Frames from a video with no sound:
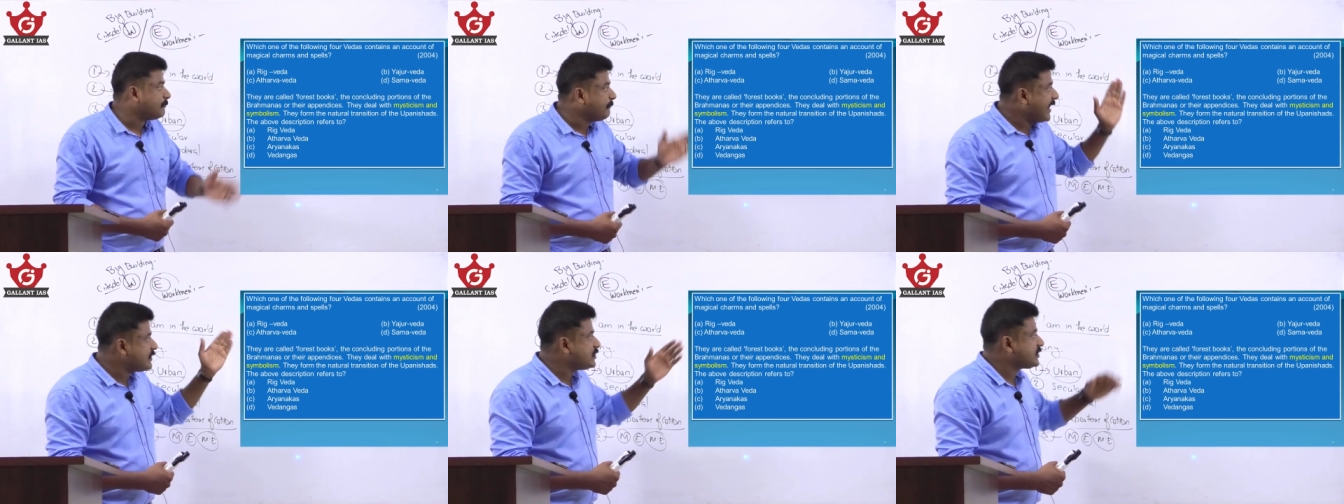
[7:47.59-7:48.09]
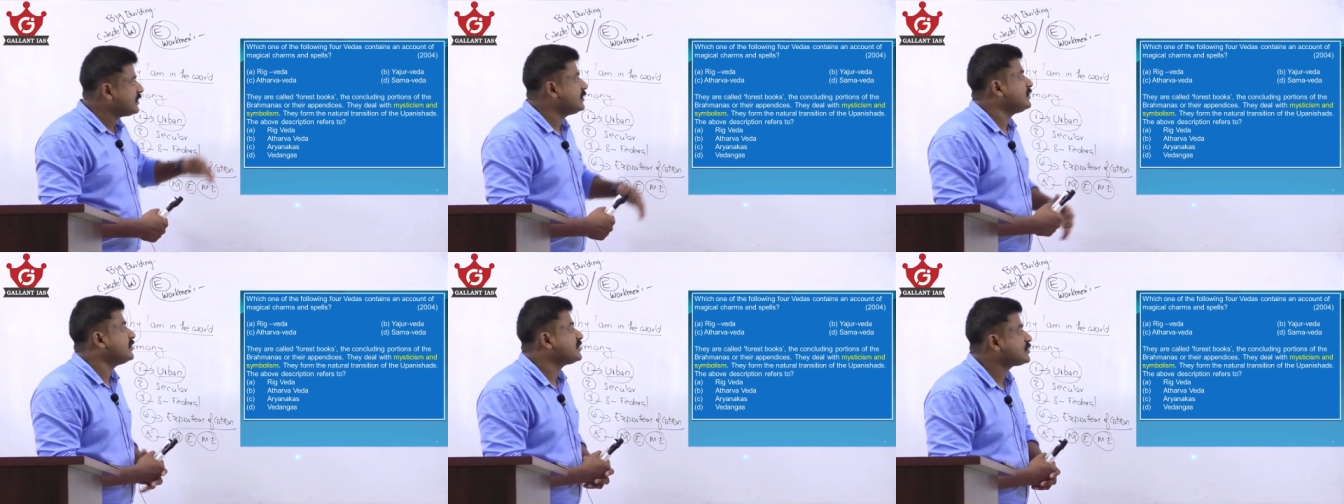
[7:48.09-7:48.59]

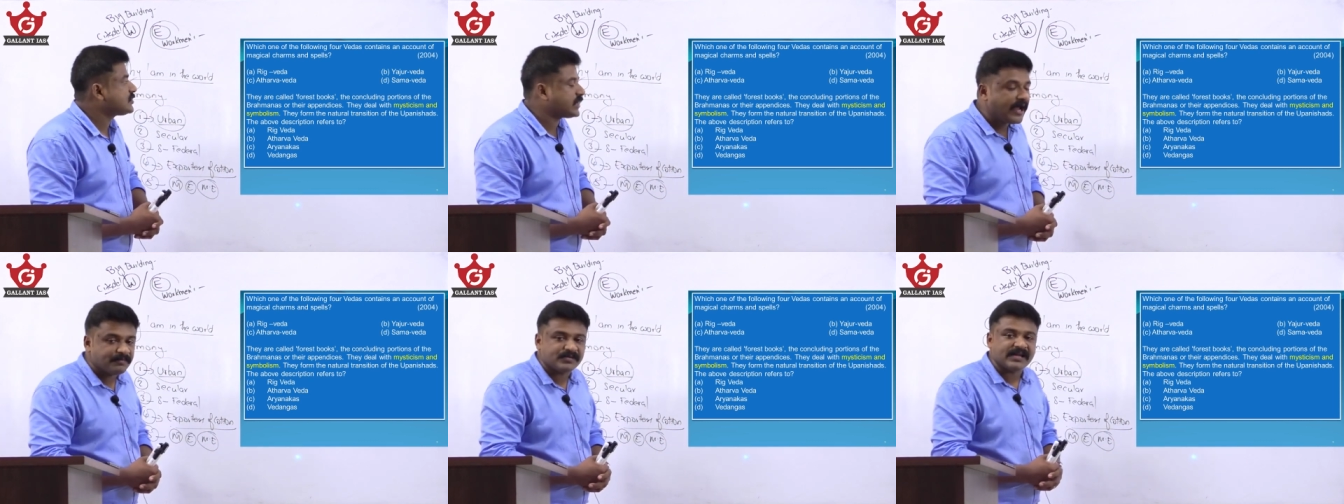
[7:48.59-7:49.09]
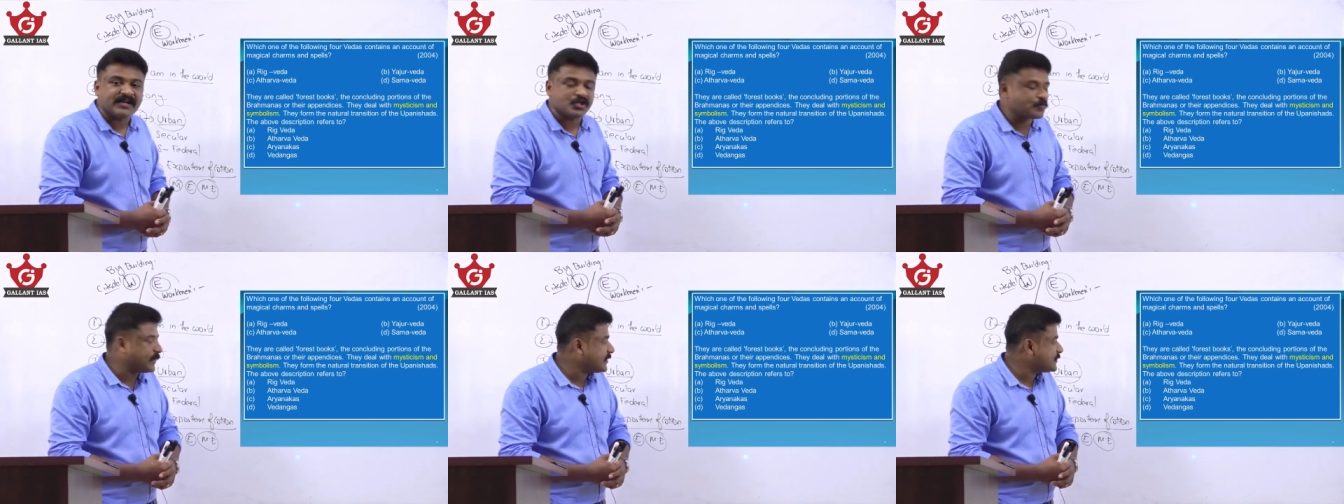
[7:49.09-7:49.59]
magical uh, charms and
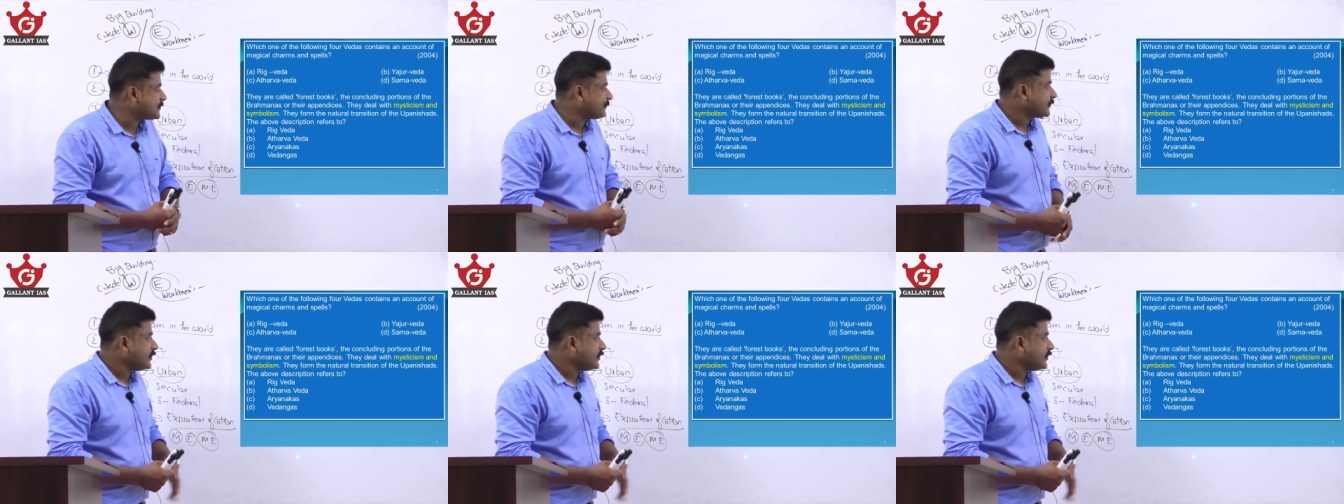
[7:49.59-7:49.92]
spells.